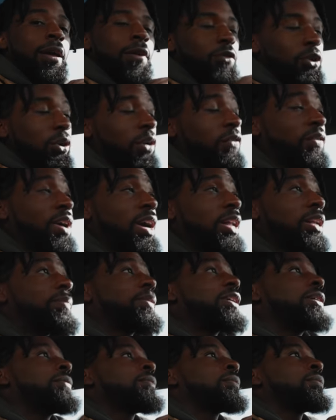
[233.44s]
if you don't follow
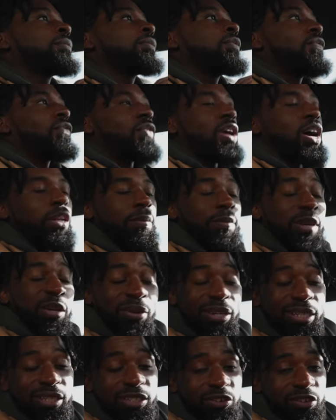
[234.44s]
me on
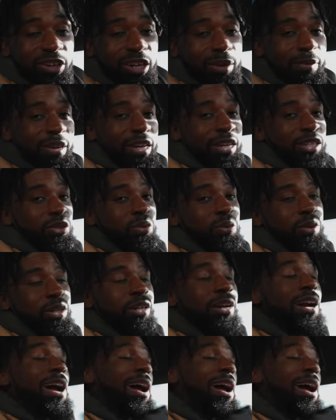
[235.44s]
Instagram and Twitter.